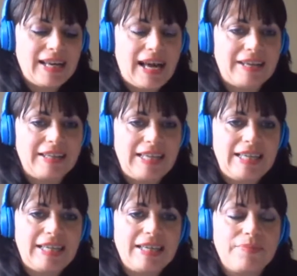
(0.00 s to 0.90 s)
Hannah
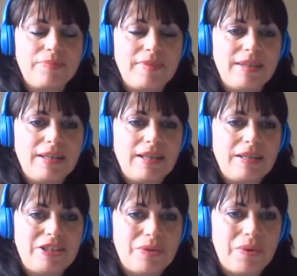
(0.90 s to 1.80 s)
Lee.
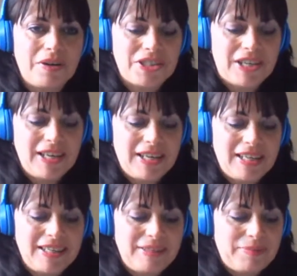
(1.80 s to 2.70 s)
Did you watch it?